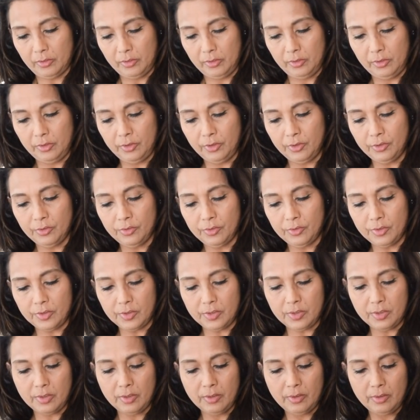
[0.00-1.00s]

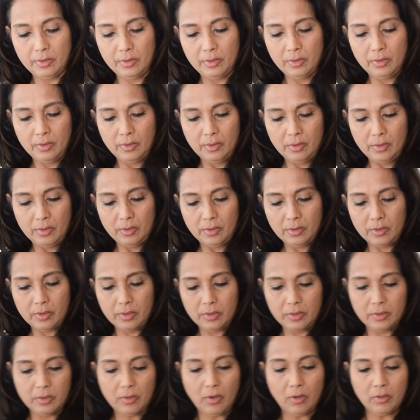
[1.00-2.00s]
use
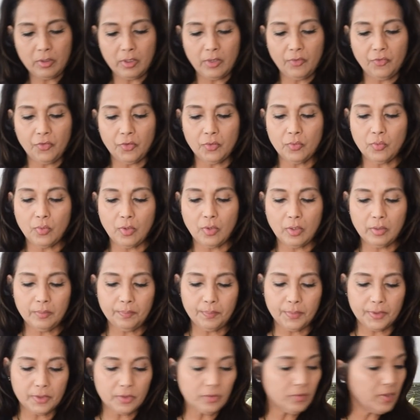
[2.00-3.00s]
stock if you want,
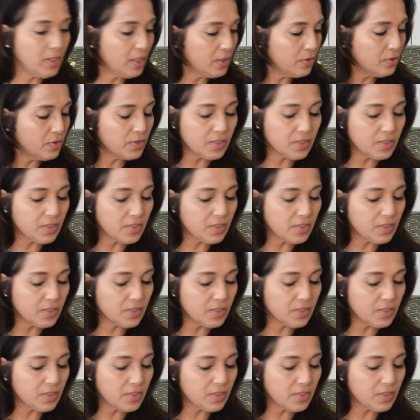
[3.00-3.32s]
but you get your